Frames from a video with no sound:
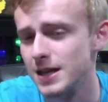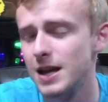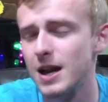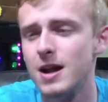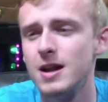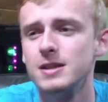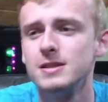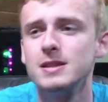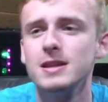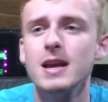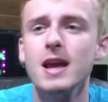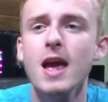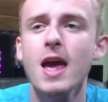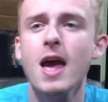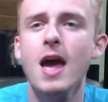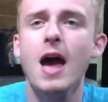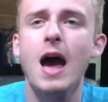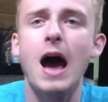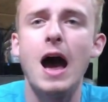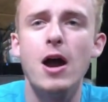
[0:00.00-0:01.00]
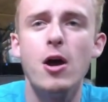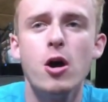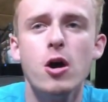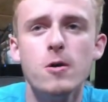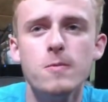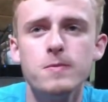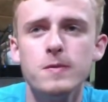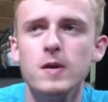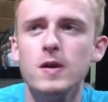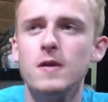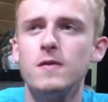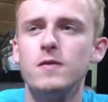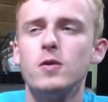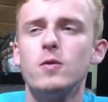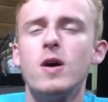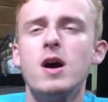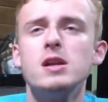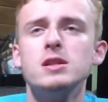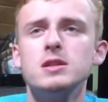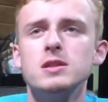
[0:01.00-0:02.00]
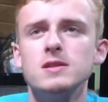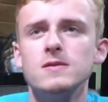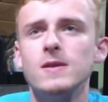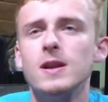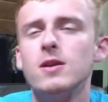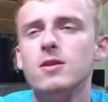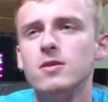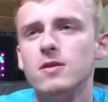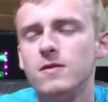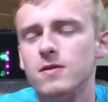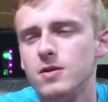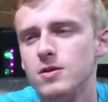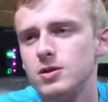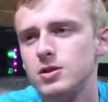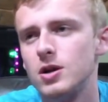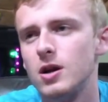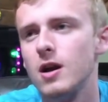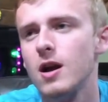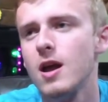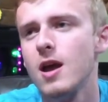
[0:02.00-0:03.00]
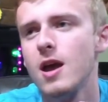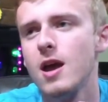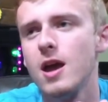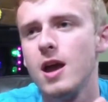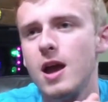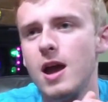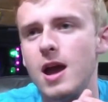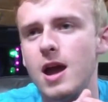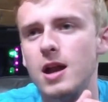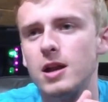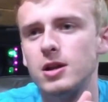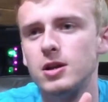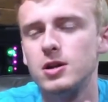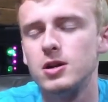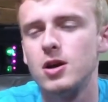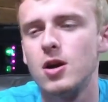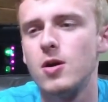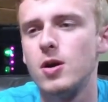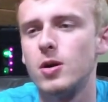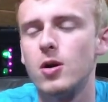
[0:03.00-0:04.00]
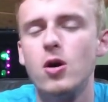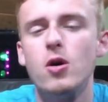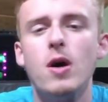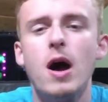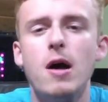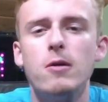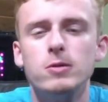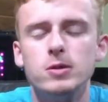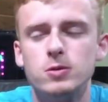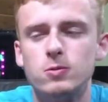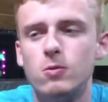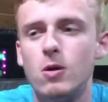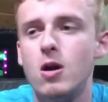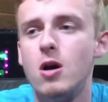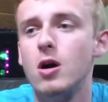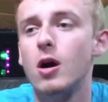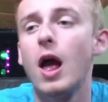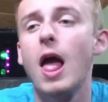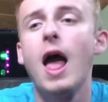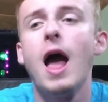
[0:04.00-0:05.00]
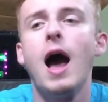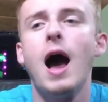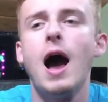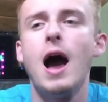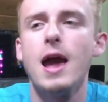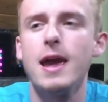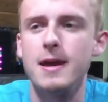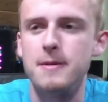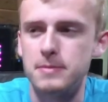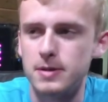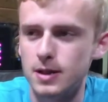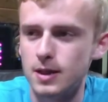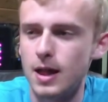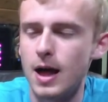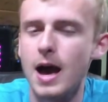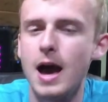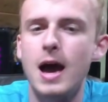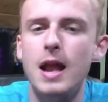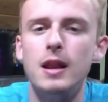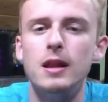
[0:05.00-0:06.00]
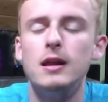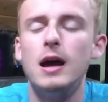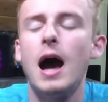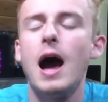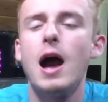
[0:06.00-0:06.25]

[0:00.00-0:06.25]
And honestly, I hope if you're watching this video in the future and you're going, oh, I was wrong, I am glad.